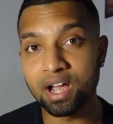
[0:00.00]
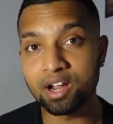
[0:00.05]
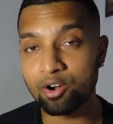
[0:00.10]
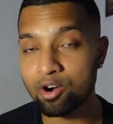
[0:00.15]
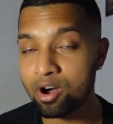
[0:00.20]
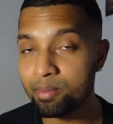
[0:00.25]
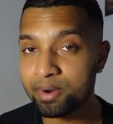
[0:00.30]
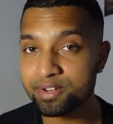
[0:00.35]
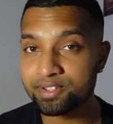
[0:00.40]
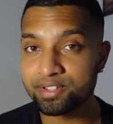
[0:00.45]

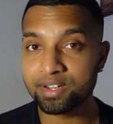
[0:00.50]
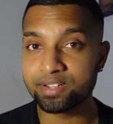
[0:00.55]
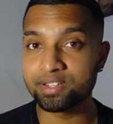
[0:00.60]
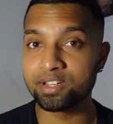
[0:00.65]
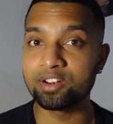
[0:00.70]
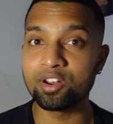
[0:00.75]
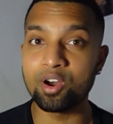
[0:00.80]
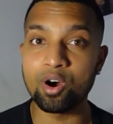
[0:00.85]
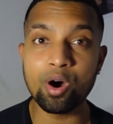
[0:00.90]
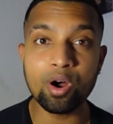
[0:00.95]
comment
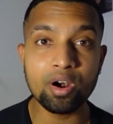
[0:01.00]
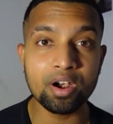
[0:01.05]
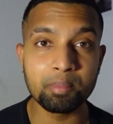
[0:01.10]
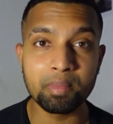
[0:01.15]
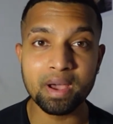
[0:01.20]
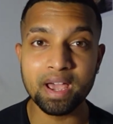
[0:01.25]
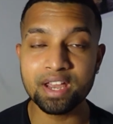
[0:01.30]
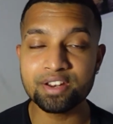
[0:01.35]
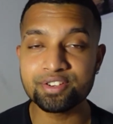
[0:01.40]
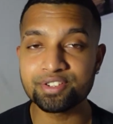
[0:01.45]
section or in
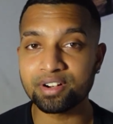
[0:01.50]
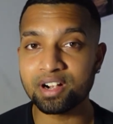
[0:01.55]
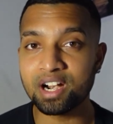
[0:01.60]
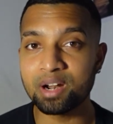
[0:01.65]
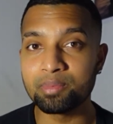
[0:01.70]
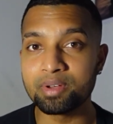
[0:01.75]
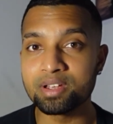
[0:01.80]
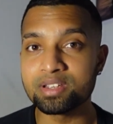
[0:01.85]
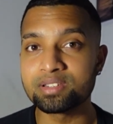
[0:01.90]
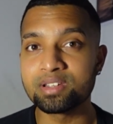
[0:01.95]
my
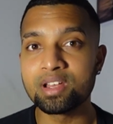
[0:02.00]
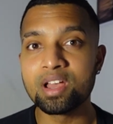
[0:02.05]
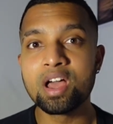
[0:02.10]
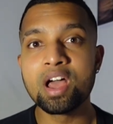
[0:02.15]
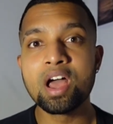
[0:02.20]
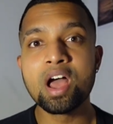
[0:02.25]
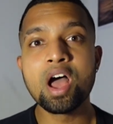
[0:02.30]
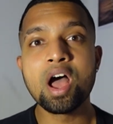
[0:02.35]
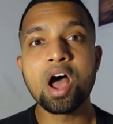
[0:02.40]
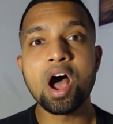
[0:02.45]
Instagram is,
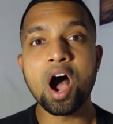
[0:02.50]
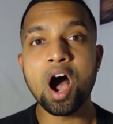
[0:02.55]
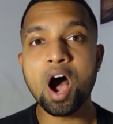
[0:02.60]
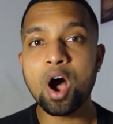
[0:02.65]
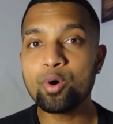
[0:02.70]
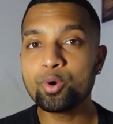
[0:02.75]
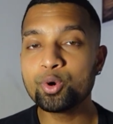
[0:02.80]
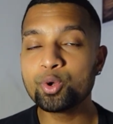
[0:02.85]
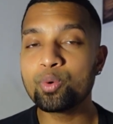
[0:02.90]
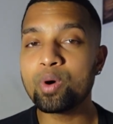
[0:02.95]

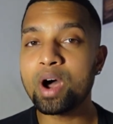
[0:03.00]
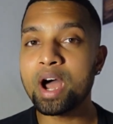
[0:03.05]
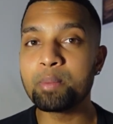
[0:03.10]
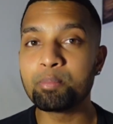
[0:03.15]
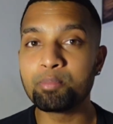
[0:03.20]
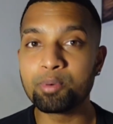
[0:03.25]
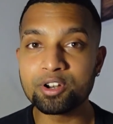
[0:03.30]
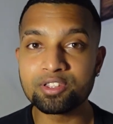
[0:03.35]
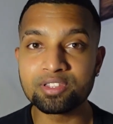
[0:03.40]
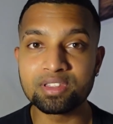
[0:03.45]
how do I
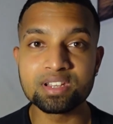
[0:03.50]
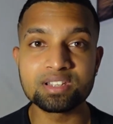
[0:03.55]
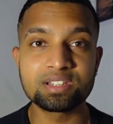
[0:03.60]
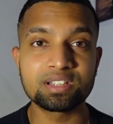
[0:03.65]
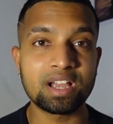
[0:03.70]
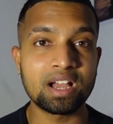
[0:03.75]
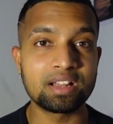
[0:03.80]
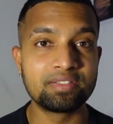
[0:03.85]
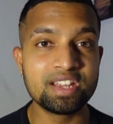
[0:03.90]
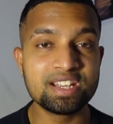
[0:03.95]
put
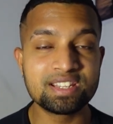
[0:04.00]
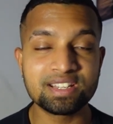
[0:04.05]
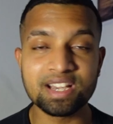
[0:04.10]
these